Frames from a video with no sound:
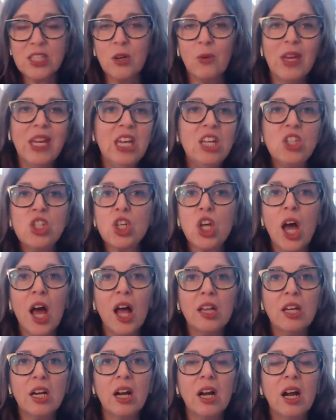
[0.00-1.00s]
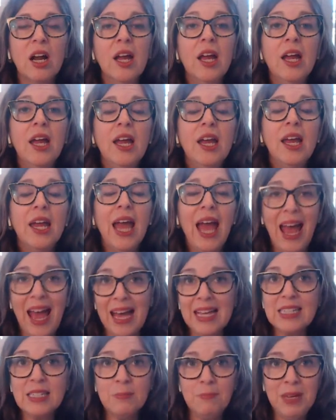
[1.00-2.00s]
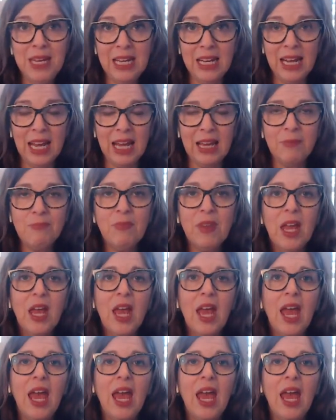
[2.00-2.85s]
So each color has a meaning,